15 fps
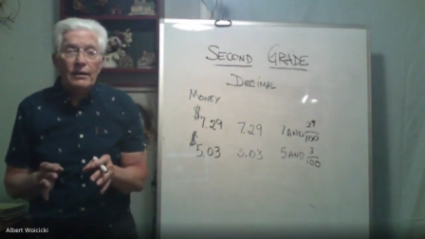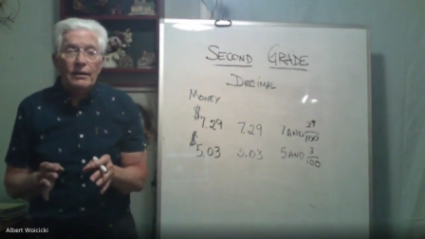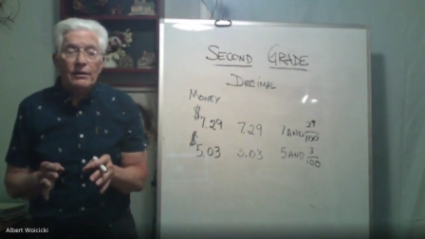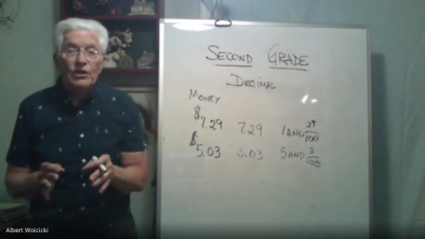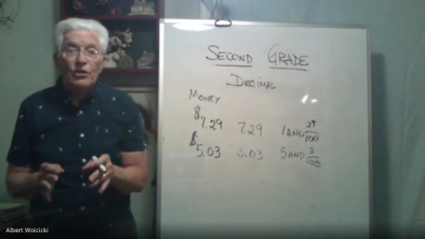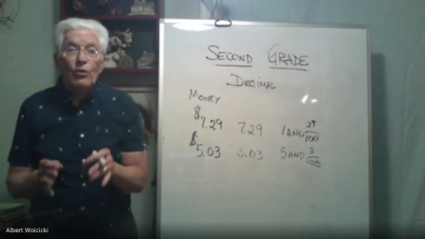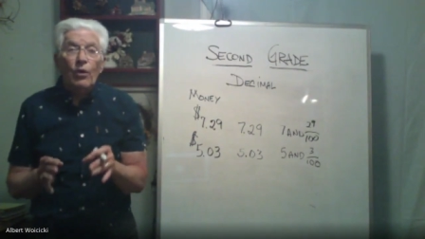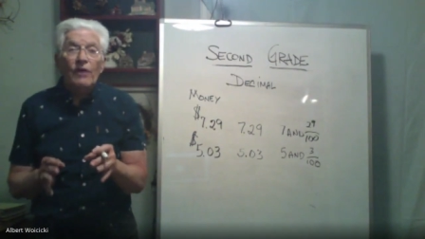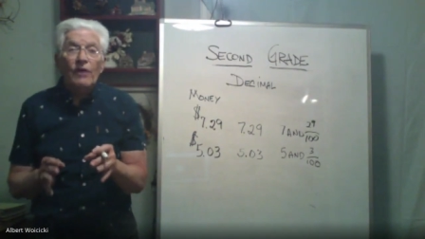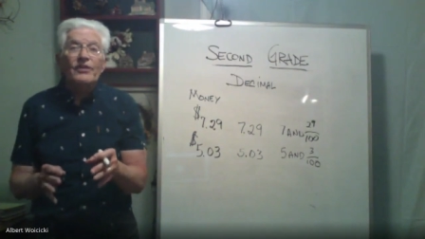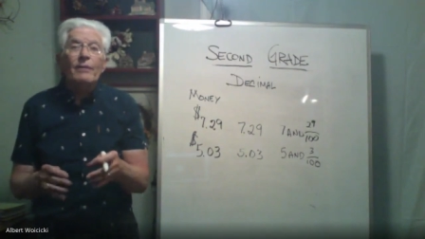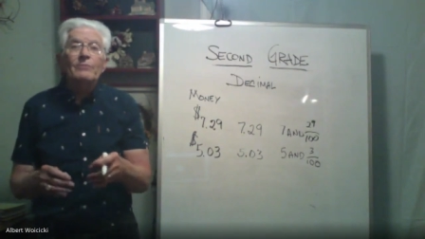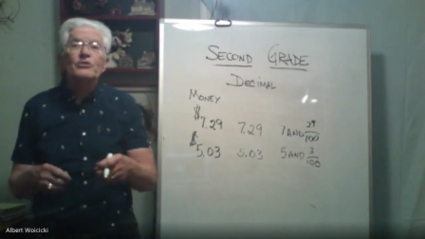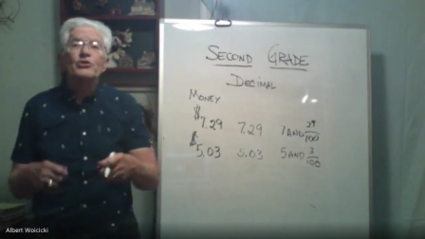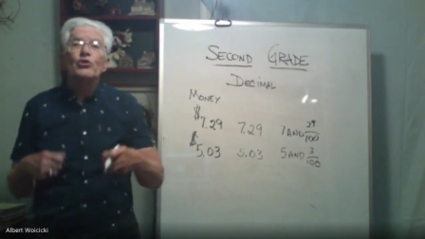You want
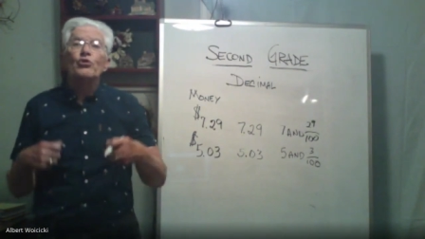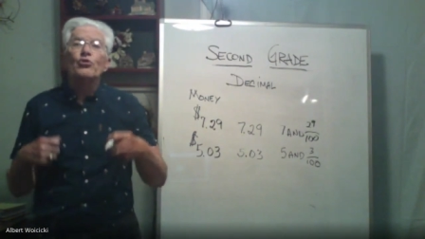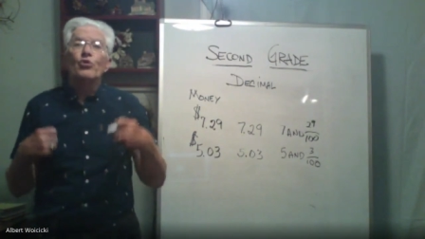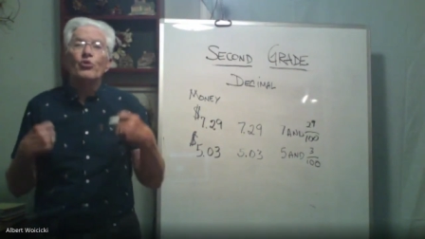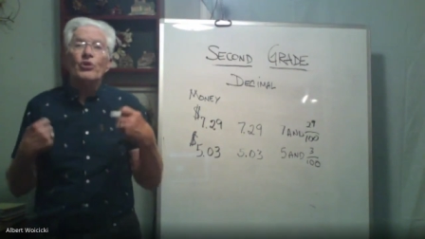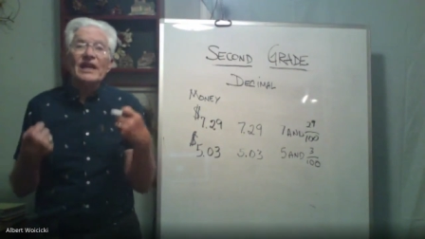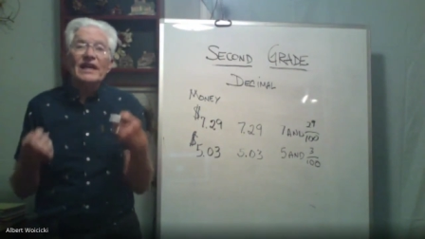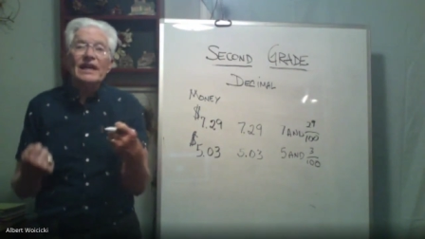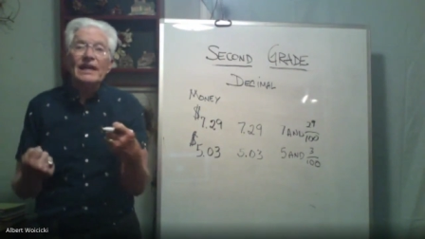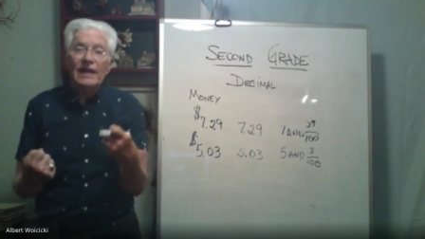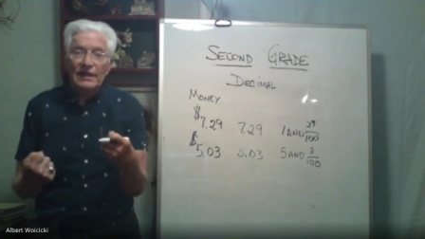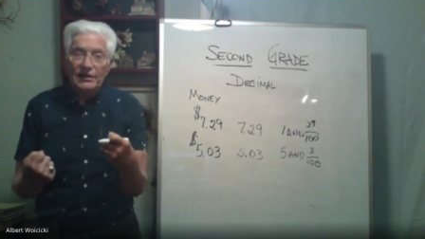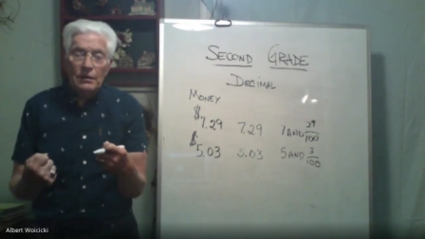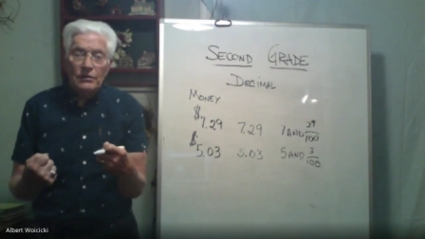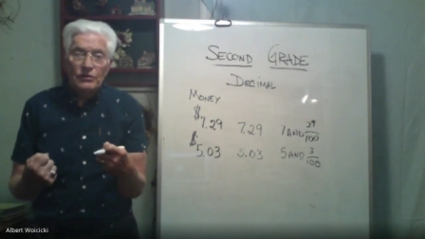them to read
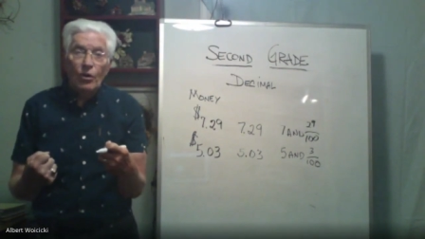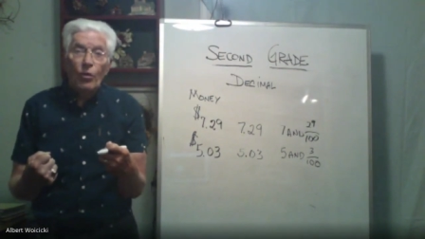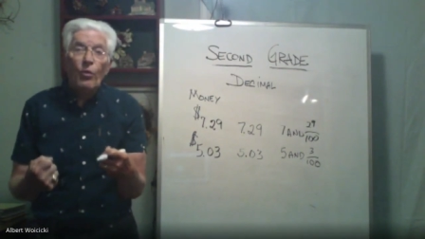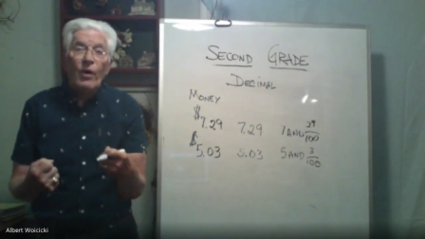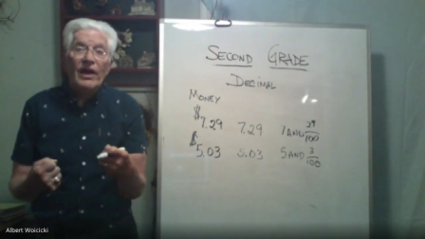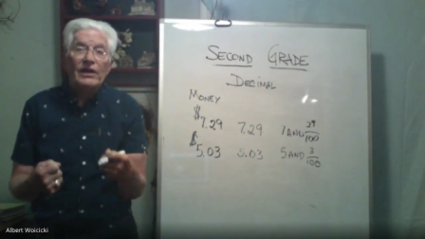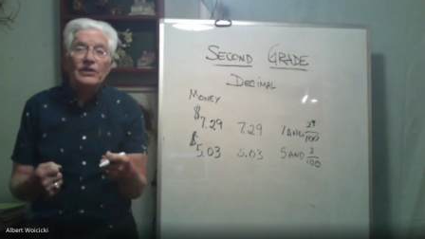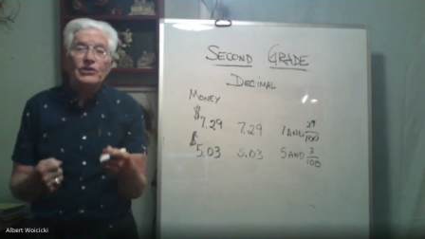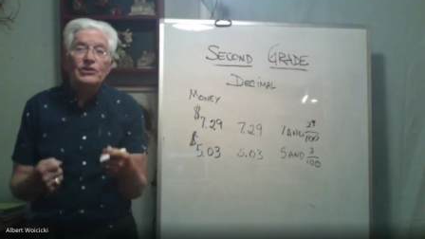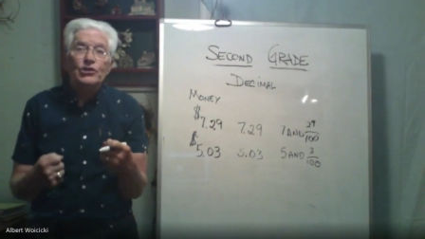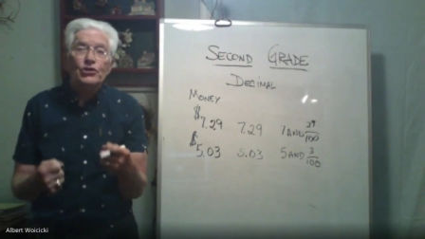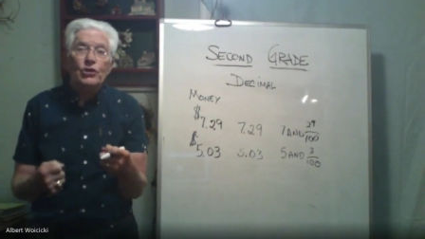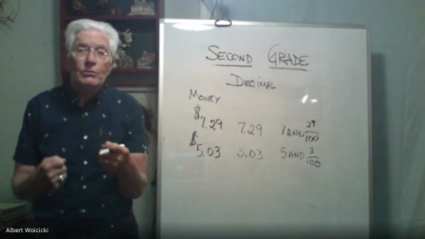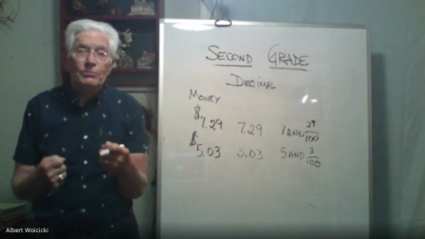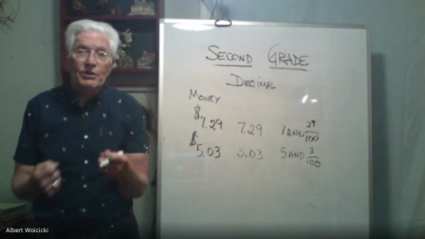it the way it
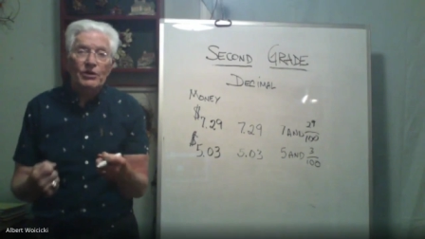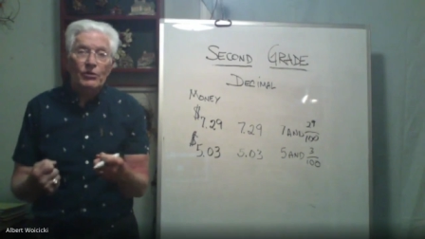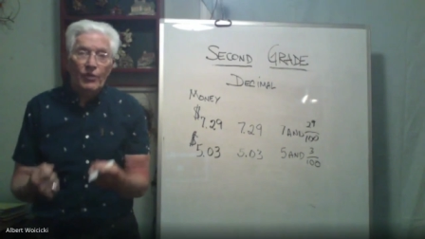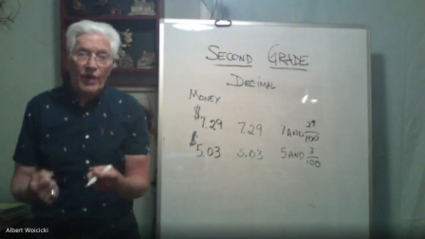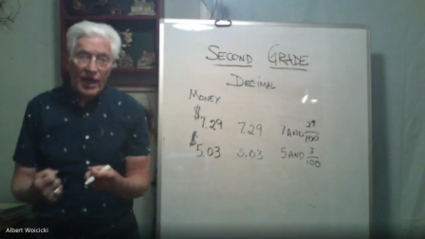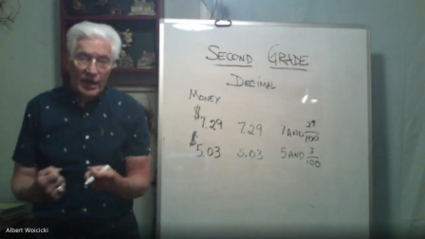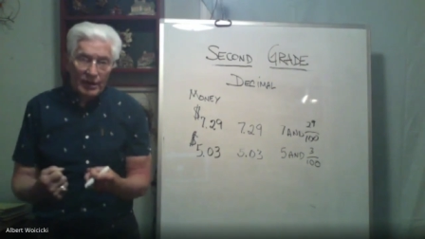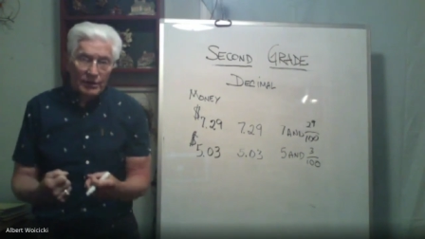should be read.